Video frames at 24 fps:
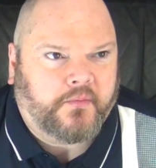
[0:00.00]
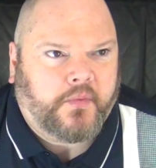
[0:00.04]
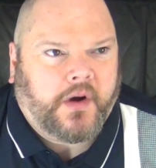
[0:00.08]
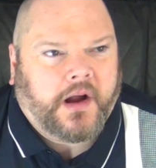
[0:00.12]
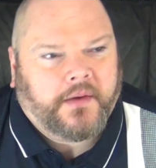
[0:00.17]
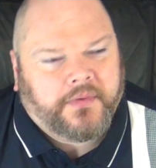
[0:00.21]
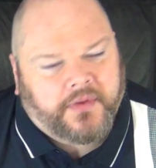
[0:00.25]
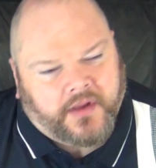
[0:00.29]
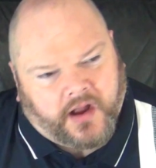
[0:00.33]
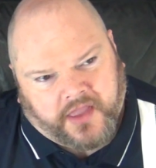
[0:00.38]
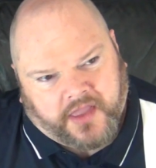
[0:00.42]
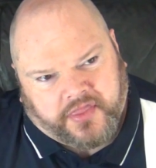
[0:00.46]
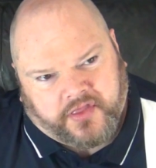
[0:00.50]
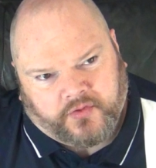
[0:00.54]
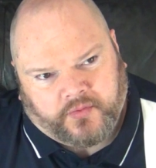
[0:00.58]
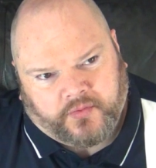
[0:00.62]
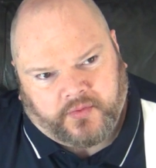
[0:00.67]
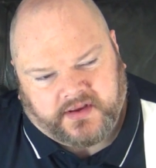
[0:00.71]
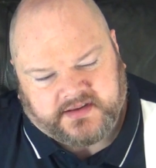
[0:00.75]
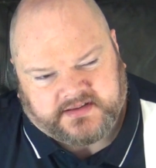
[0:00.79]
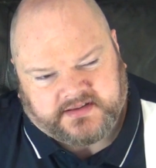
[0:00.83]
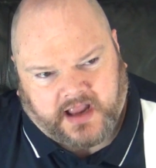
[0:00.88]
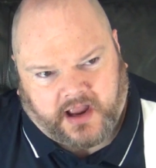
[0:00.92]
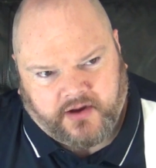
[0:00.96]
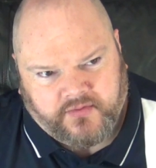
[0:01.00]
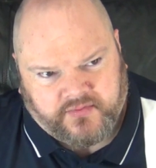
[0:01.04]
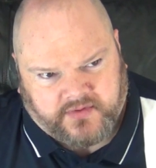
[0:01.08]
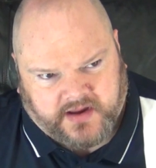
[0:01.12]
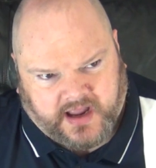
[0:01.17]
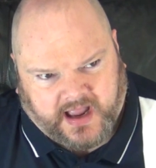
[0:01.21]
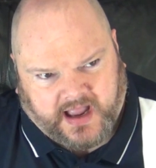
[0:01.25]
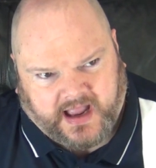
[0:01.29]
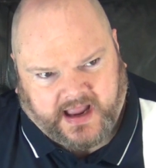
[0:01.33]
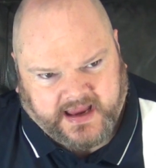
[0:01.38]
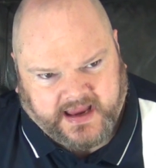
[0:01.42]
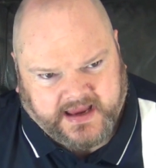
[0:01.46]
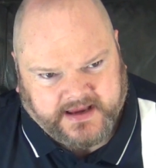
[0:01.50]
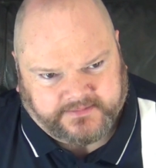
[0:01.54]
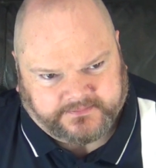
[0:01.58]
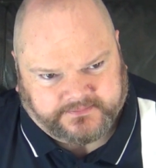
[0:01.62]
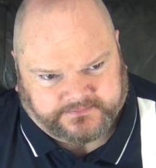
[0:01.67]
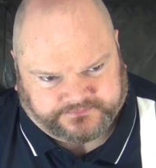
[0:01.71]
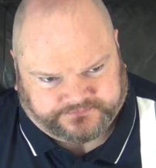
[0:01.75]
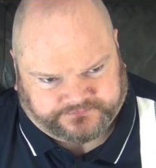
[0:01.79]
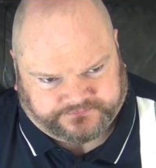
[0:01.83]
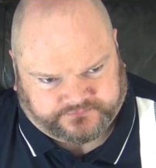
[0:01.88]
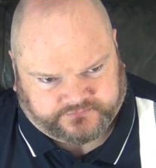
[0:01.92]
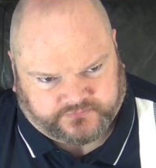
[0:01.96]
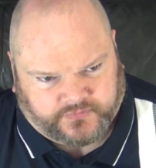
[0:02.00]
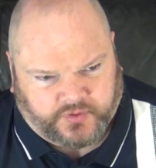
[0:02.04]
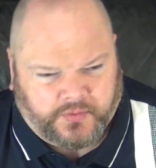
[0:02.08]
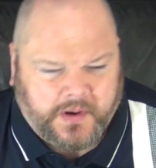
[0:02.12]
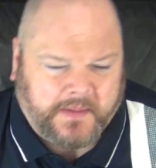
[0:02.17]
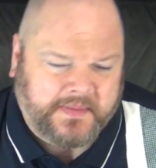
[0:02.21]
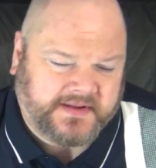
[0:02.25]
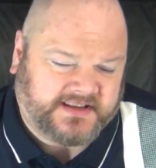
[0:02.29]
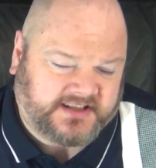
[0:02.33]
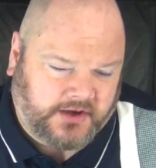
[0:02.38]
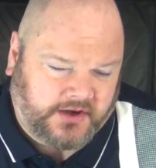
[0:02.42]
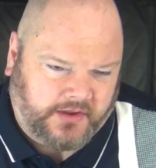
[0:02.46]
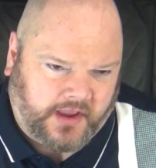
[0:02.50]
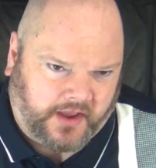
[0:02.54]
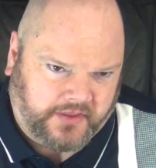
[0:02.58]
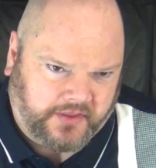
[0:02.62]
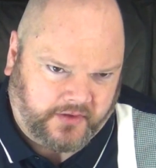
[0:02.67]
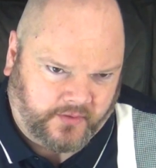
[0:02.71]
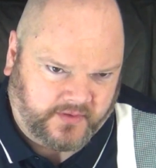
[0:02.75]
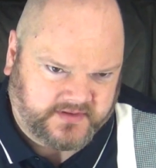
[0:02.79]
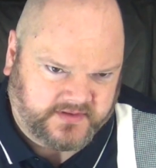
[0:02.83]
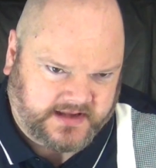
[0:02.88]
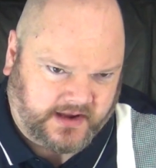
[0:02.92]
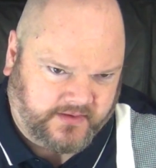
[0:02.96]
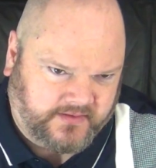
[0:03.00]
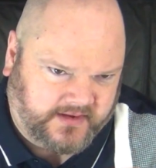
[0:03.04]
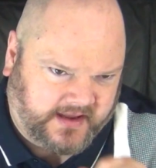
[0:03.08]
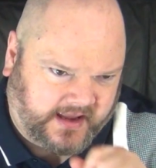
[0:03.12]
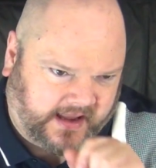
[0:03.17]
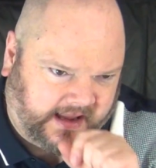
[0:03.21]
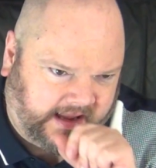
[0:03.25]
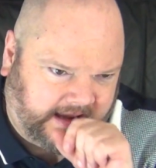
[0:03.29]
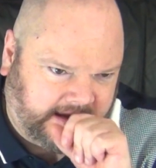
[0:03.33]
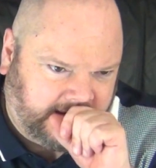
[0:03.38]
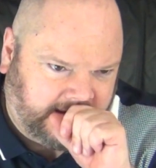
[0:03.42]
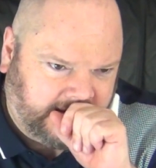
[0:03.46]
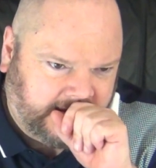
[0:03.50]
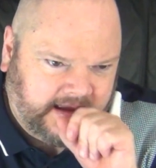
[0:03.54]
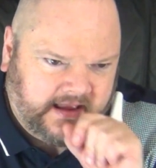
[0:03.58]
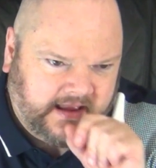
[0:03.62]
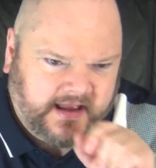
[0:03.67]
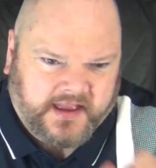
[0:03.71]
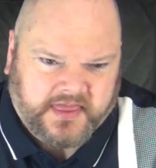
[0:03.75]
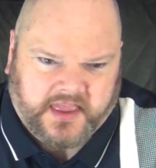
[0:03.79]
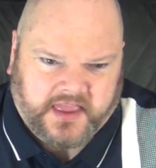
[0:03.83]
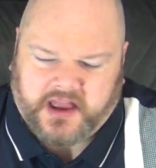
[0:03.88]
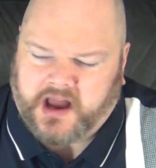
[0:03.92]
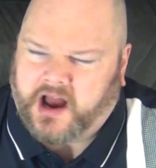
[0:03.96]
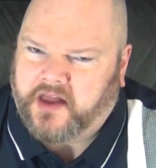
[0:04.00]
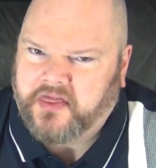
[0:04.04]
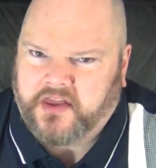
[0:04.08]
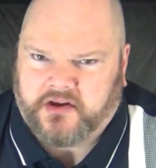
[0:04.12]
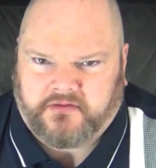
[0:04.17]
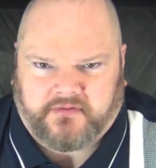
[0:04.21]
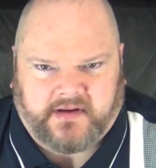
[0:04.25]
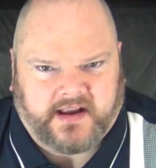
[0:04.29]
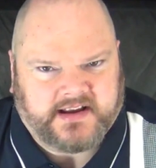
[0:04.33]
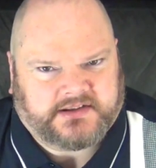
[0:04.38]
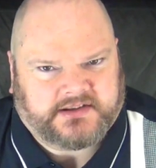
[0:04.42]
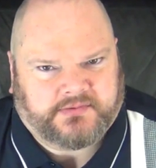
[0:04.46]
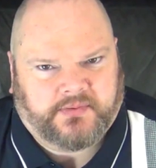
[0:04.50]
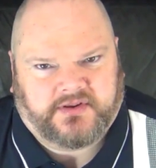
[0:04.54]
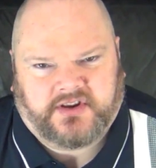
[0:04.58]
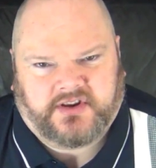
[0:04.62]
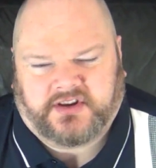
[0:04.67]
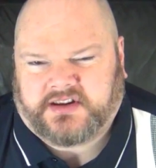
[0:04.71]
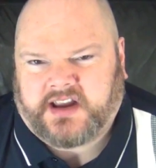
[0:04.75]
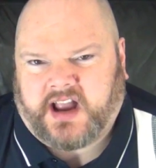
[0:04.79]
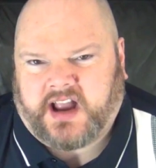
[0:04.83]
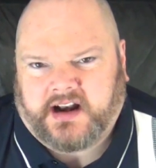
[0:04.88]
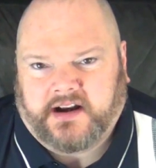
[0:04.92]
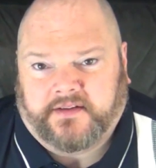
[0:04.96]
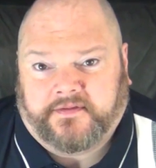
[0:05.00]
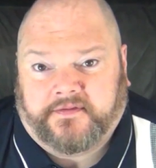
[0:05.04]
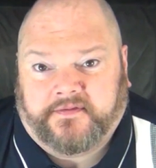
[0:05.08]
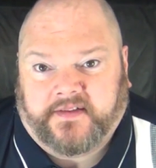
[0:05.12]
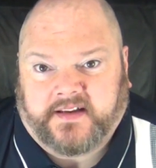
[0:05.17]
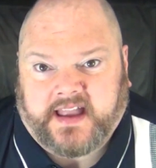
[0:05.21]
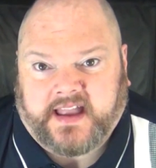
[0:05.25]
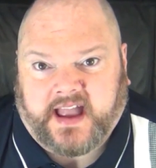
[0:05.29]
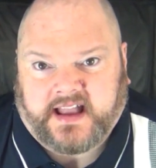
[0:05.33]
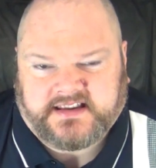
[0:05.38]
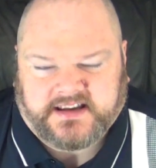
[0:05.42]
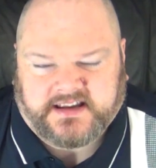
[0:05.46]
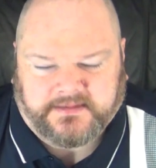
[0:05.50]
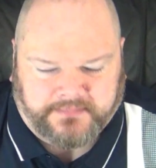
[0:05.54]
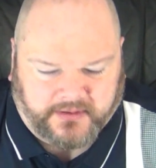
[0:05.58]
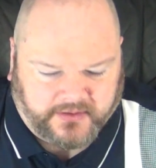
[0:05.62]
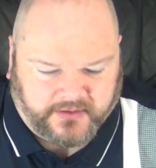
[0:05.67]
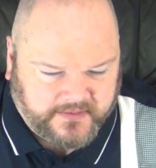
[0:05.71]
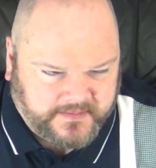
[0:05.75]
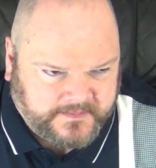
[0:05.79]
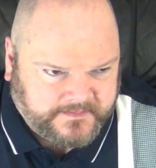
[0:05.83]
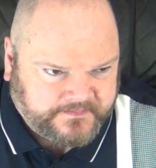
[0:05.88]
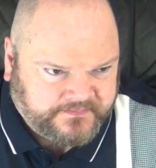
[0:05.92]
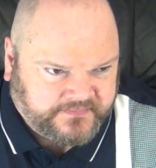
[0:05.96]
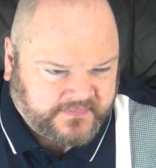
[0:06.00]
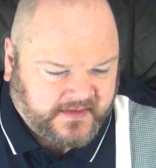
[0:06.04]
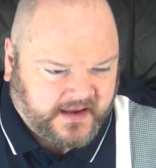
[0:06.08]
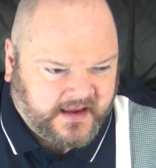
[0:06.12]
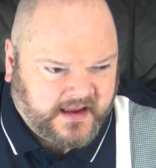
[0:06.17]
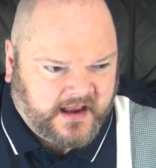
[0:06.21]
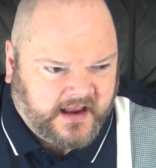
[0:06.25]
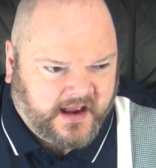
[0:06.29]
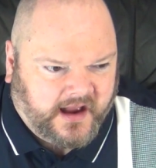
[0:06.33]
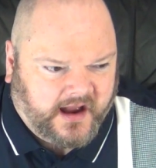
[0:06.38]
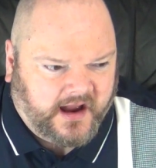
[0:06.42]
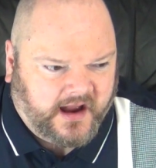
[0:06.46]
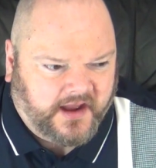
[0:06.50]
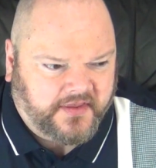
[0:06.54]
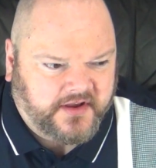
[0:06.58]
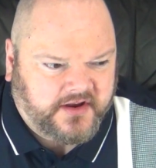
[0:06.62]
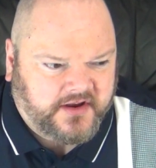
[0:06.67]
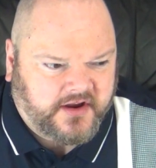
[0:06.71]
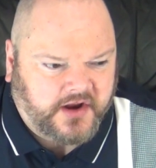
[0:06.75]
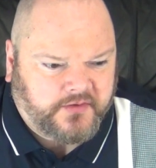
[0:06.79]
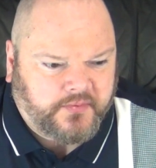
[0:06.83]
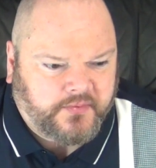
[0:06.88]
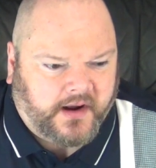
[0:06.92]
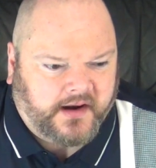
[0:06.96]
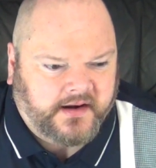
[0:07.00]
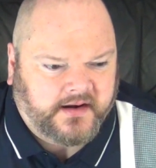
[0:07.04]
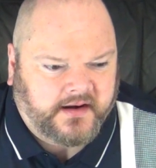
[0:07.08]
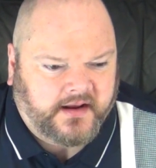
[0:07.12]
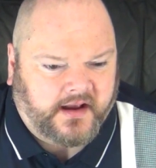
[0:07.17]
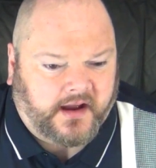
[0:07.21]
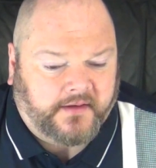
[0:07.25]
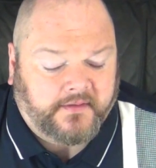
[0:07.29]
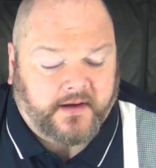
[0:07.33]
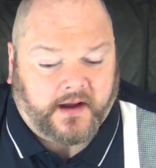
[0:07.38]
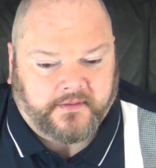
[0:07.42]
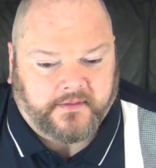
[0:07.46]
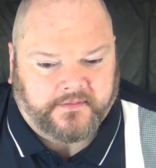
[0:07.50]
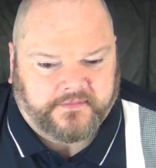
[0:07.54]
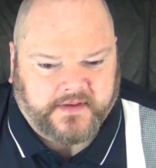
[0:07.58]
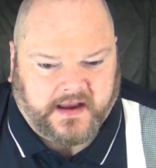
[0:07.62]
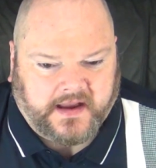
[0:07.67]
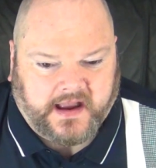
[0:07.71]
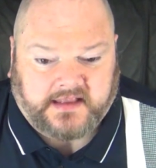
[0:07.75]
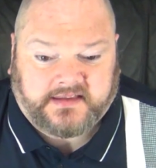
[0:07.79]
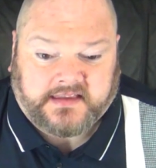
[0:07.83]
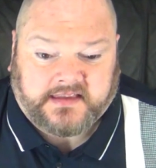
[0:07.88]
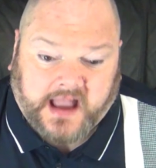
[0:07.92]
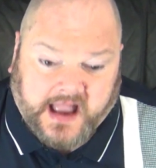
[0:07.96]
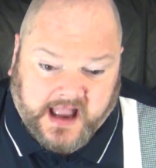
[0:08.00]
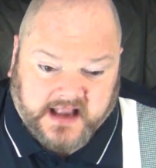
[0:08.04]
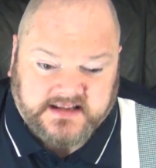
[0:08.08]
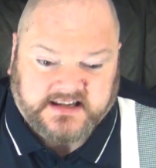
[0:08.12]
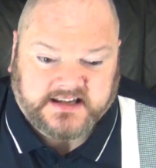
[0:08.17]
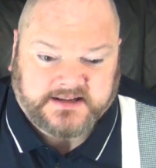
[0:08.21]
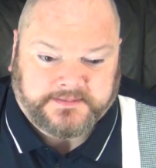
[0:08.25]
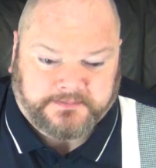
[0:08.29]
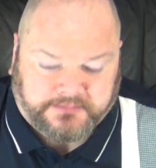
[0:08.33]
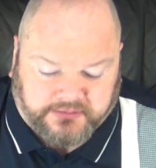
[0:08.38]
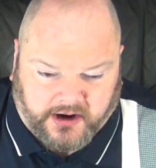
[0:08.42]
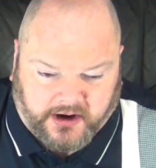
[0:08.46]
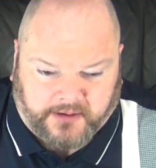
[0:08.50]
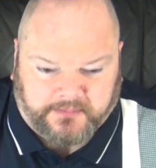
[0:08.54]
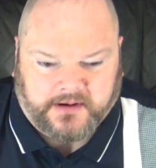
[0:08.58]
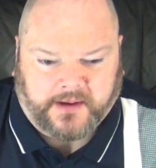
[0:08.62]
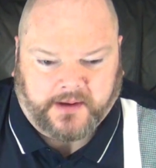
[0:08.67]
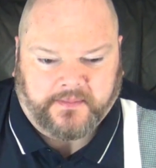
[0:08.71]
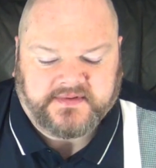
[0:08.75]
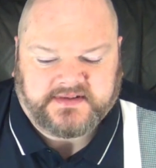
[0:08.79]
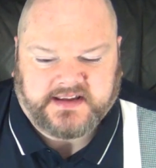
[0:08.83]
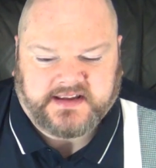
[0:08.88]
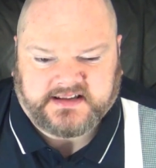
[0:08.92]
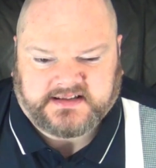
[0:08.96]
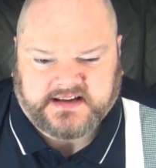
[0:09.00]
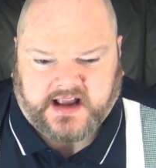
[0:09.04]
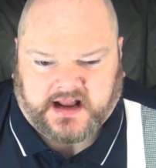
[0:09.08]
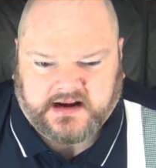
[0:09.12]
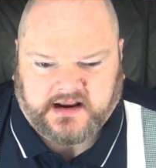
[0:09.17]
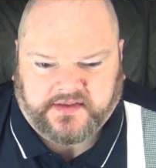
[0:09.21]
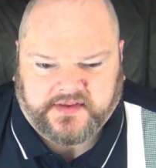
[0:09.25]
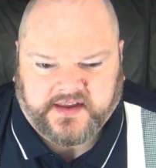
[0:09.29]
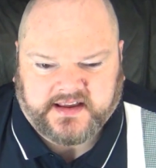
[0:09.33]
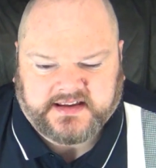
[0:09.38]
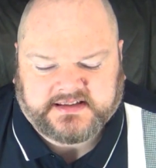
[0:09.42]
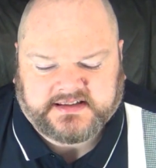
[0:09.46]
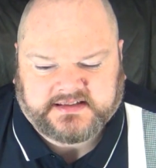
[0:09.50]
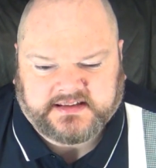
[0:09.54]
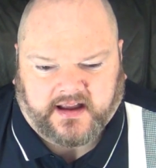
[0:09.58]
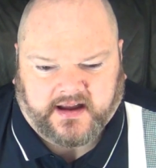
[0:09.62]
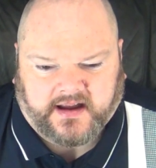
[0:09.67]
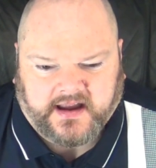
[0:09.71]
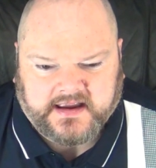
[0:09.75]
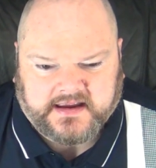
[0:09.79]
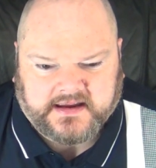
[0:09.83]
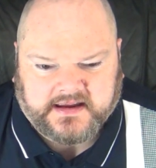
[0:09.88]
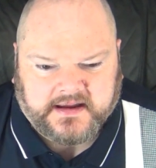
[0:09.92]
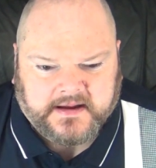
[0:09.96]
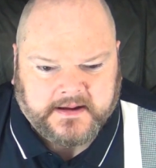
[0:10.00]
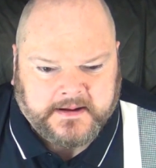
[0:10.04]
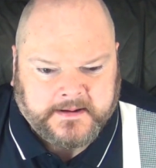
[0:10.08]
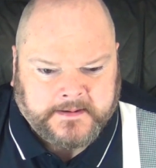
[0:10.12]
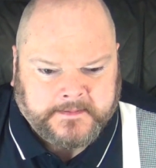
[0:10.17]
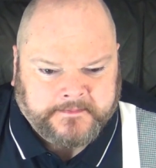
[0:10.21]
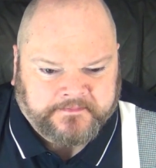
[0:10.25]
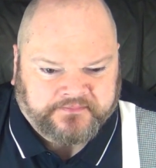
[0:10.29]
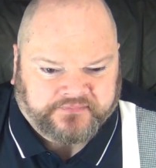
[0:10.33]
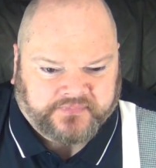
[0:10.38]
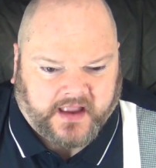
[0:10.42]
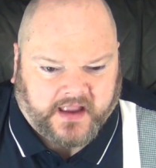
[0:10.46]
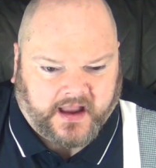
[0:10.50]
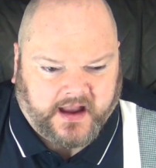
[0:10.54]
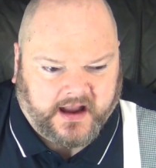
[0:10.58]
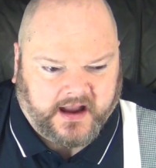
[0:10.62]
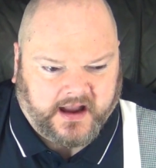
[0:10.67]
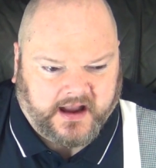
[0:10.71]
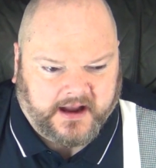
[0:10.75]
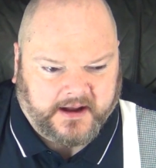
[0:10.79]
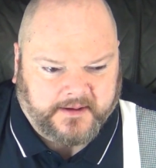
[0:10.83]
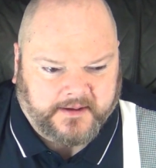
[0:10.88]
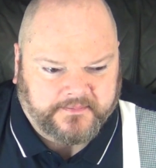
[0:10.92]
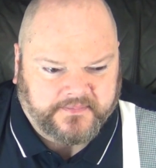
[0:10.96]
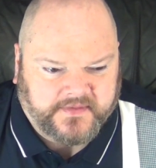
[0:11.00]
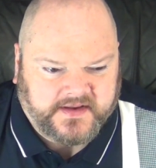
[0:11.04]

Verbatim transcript: one that I thought was okay, or maybe two that I thought was okay, and the rest were just kind of forgettable. Uh, the good one I've, uh, had its problems. It's kind of this like um,